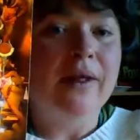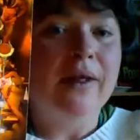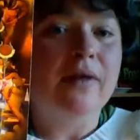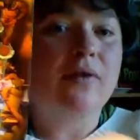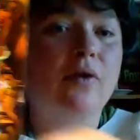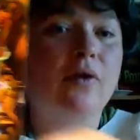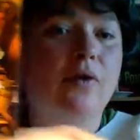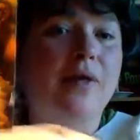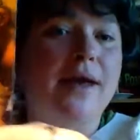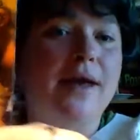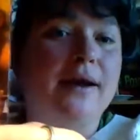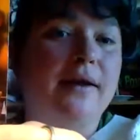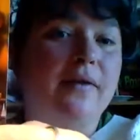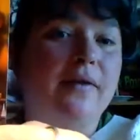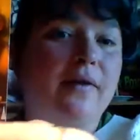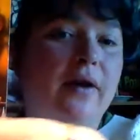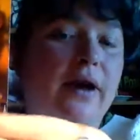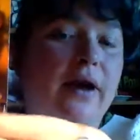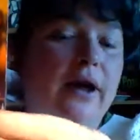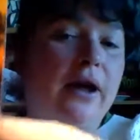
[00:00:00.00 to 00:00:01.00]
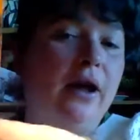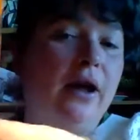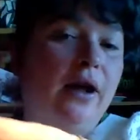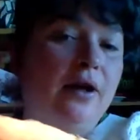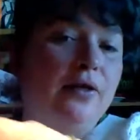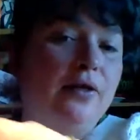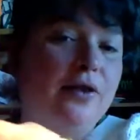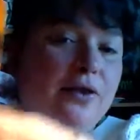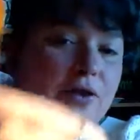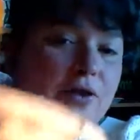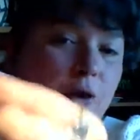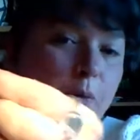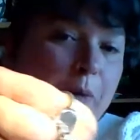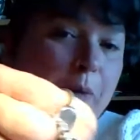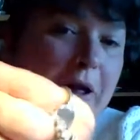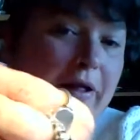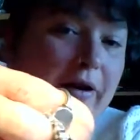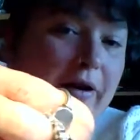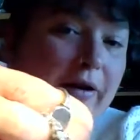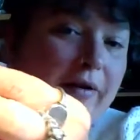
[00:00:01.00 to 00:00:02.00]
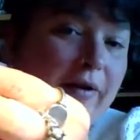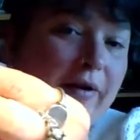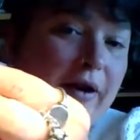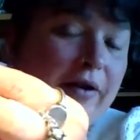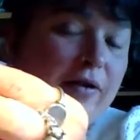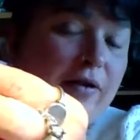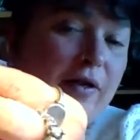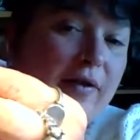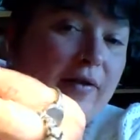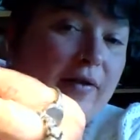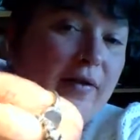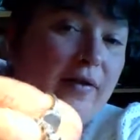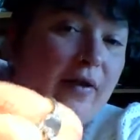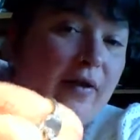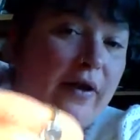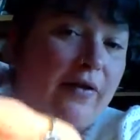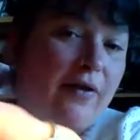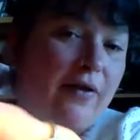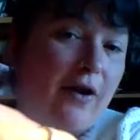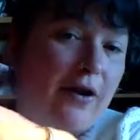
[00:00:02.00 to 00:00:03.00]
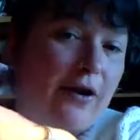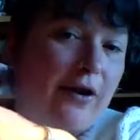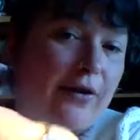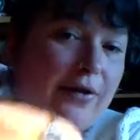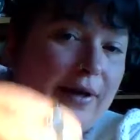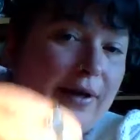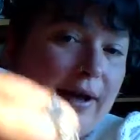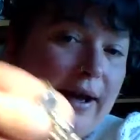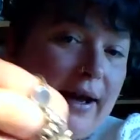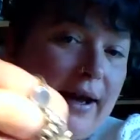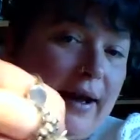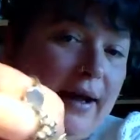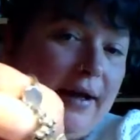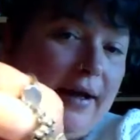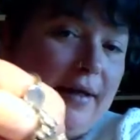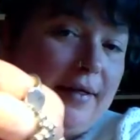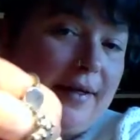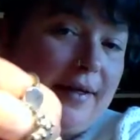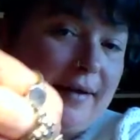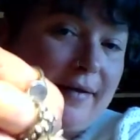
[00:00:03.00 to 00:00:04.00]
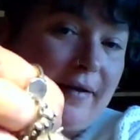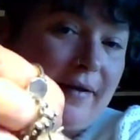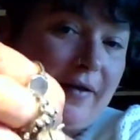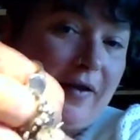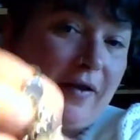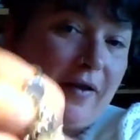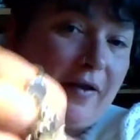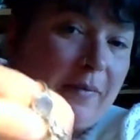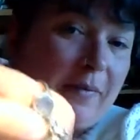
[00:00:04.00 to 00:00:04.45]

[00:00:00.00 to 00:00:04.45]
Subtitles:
so then it's like the two pillars, like this is like the earthly, this is the